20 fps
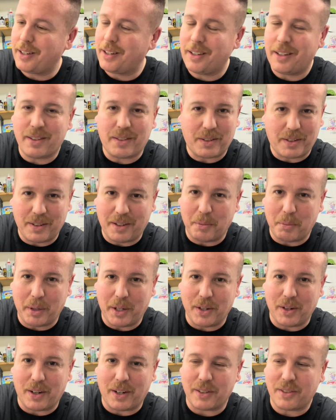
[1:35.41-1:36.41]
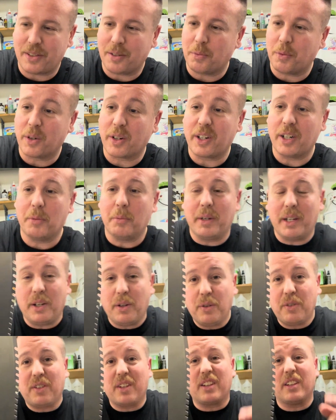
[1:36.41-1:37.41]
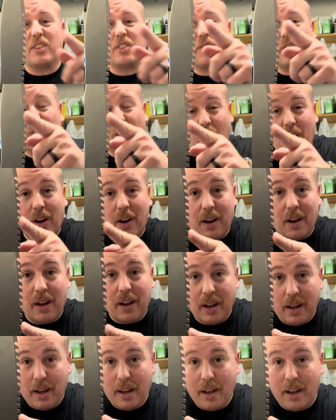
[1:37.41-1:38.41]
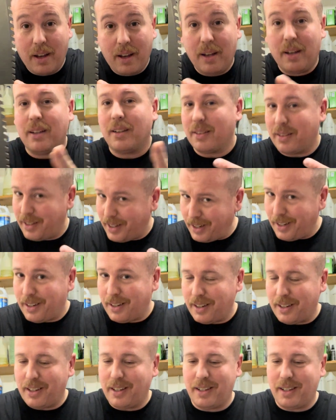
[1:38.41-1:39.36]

It's going to be awesome. We're going to be using the saw, like,